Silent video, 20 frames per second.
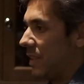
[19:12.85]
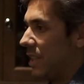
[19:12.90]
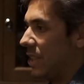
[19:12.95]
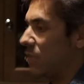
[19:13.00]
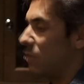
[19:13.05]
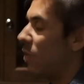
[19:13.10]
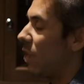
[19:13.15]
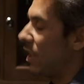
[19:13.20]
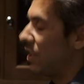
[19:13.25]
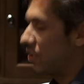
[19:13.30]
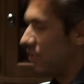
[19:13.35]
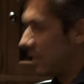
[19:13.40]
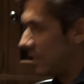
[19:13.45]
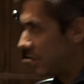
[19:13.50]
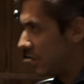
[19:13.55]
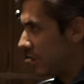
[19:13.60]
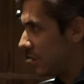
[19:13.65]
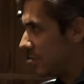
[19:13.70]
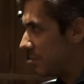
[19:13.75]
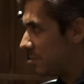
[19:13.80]
is quite
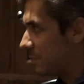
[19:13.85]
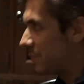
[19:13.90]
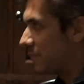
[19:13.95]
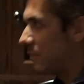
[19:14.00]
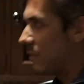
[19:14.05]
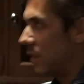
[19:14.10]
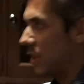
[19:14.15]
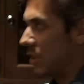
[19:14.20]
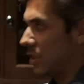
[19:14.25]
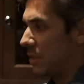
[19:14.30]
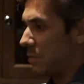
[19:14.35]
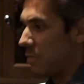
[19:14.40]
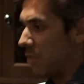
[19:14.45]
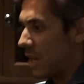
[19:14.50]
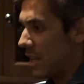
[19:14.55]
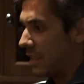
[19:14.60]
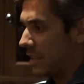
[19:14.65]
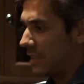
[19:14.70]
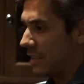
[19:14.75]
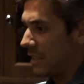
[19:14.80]
challenging, because the
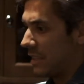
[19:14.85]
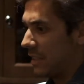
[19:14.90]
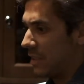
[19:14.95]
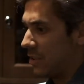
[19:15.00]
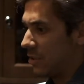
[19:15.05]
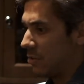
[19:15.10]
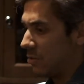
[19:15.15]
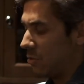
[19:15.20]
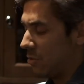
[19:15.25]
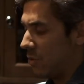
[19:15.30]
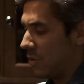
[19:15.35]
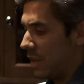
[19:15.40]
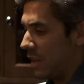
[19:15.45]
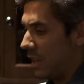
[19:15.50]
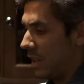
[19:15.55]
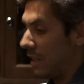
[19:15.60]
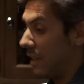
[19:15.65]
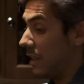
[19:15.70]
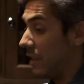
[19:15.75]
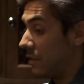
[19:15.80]
brands need
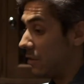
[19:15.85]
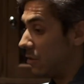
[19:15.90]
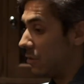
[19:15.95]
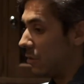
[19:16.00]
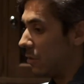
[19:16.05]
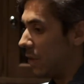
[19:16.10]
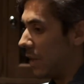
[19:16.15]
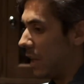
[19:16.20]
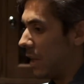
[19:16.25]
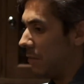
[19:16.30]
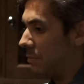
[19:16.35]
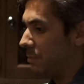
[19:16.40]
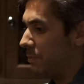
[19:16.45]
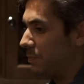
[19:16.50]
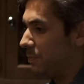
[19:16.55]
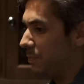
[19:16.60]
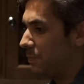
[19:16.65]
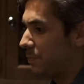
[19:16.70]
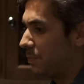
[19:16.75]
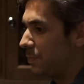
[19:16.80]

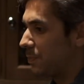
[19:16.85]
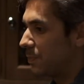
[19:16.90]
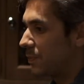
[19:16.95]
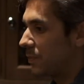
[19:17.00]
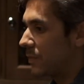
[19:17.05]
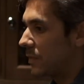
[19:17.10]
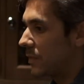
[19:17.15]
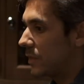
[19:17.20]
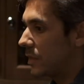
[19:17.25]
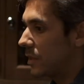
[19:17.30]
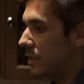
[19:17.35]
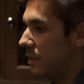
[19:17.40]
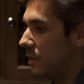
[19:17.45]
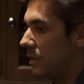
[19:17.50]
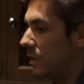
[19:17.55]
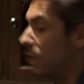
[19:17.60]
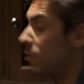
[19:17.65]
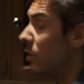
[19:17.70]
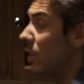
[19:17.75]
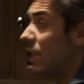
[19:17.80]
to
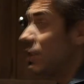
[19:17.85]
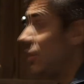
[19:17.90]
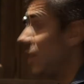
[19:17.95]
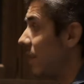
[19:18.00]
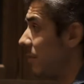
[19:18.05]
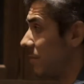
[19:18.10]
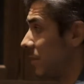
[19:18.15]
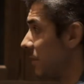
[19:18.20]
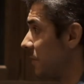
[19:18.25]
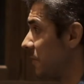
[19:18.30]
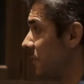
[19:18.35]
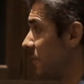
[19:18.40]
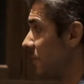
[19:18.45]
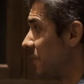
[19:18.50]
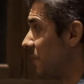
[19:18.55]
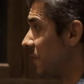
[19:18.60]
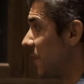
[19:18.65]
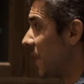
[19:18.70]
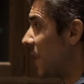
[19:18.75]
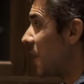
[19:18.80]
catch up,
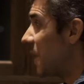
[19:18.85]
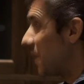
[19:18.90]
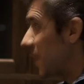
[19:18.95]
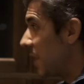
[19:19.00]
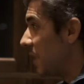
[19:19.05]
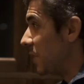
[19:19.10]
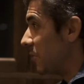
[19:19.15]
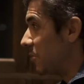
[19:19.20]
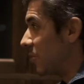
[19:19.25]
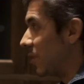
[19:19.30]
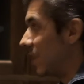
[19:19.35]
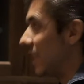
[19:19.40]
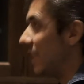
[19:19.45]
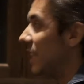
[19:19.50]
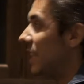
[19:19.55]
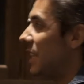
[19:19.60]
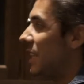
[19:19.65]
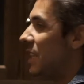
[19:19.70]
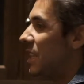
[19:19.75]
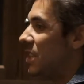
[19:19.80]
literally.
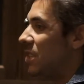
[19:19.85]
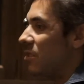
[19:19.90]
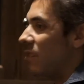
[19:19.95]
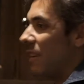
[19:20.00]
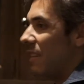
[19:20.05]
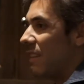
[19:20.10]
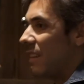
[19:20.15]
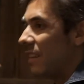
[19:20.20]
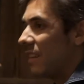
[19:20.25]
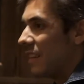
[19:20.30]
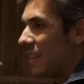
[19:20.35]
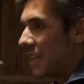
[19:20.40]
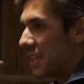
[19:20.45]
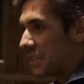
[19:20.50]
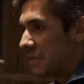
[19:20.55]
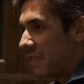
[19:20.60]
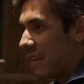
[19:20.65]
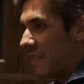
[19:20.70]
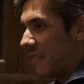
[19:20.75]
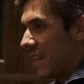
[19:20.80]
So I think in the
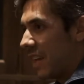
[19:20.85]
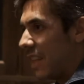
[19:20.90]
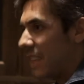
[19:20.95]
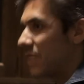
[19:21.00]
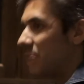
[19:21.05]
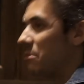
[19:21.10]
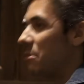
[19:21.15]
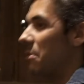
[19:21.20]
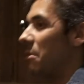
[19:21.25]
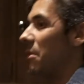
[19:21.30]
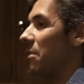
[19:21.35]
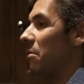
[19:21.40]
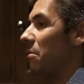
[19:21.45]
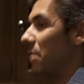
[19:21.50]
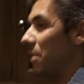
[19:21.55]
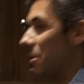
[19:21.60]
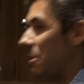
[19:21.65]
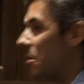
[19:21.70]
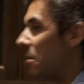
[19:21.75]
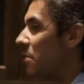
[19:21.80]
next 5 years
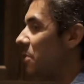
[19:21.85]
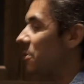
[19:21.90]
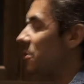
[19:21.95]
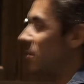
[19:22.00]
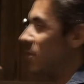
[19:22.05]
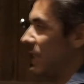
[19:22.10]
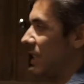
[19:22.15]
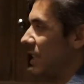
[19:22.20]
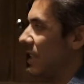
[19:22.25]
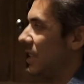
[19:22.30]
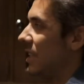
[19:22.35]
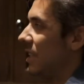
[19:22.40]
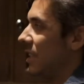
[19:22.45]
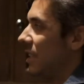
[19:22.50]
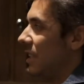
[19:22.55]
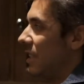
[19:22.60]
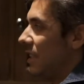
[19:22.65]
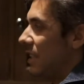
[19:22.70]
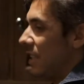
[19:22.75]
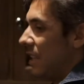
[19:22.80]
we're going to see
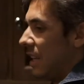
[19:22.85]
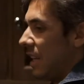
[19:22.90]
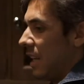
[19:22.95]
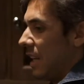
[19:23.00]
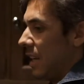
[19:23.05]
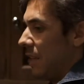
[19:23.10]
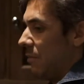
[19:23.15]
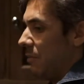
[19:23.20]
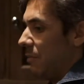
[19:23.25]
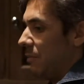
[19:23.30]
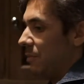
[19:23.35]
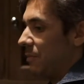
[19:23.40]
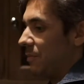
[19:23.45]
a